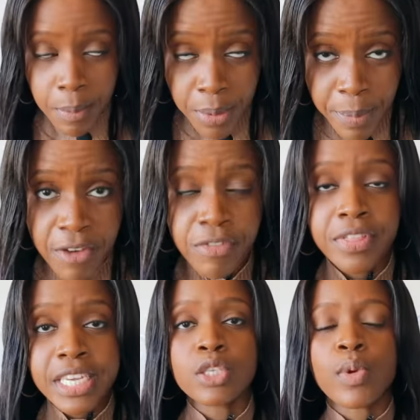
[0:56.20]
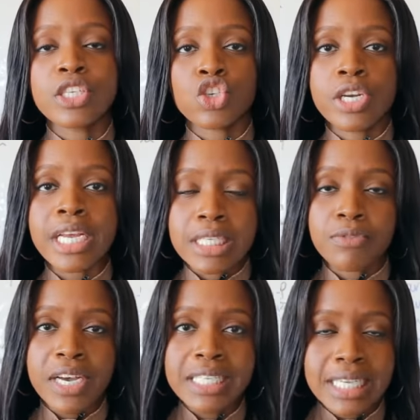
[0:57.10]
prepare for this question is
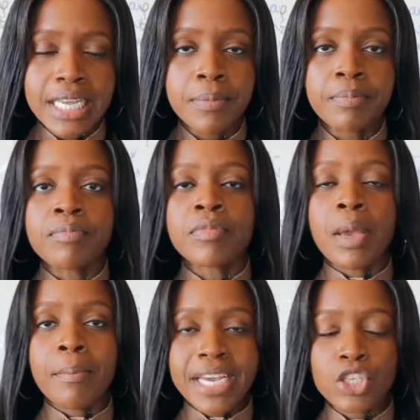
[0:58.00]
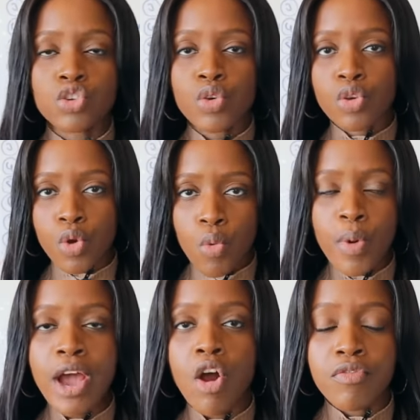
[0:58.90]
firstly, make sure you are
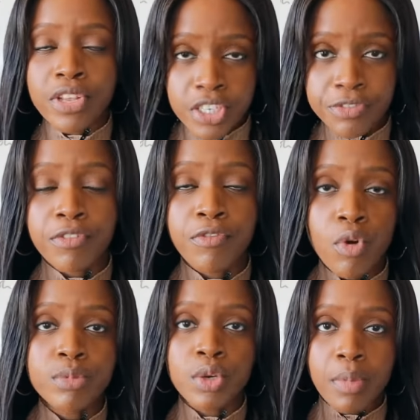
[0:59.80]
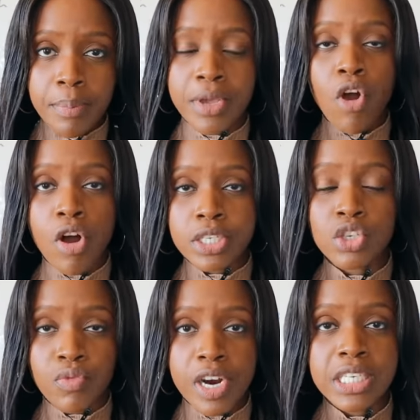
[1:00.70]
aware of the different forms you might be asked
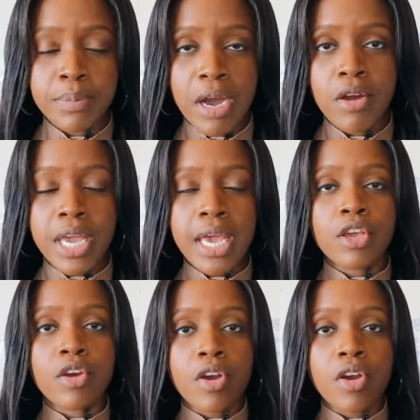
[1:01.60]
to write about, okay? You